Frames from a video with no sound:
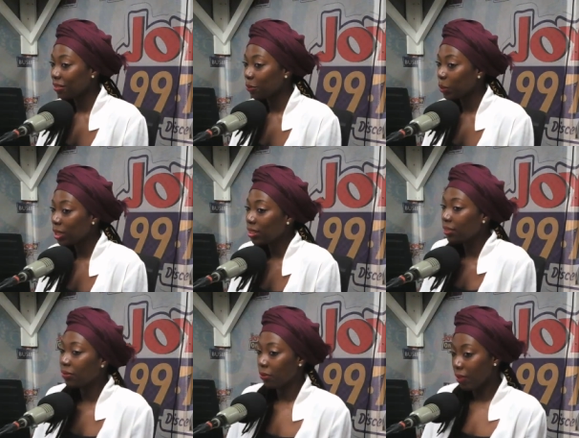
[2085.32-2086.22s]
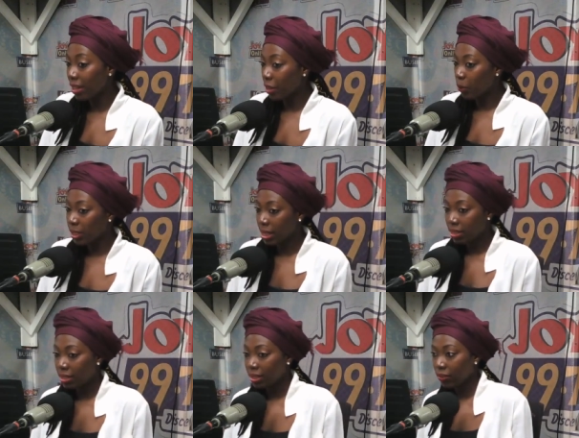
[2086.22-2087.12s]
we live right now we
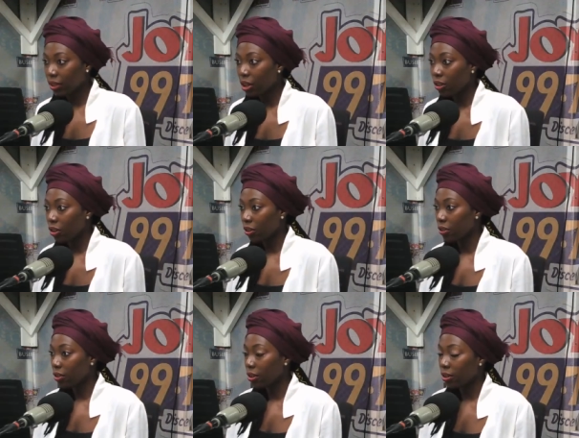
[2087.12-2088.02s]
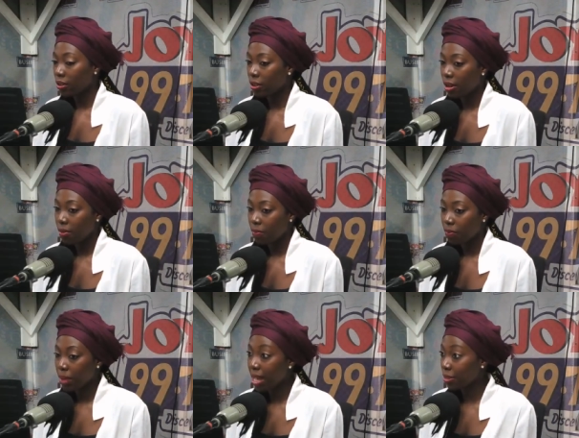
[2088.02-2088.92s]
tend to live a lot on on
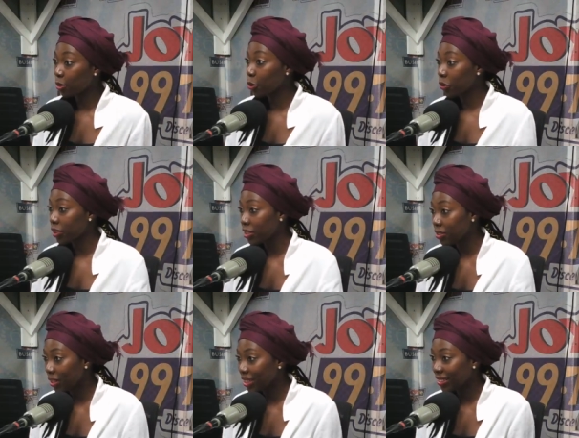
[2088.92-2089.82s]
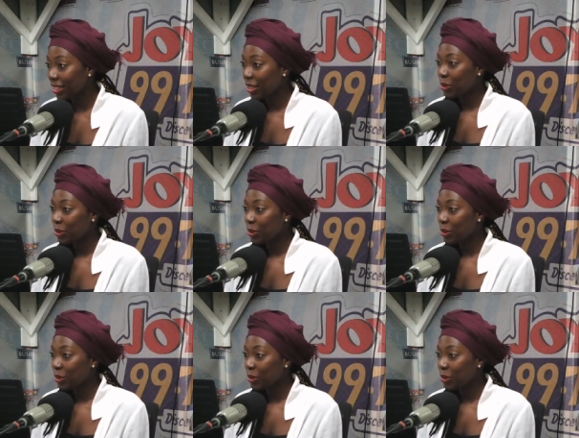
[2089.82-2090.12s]
um, past glories right mm-hmm.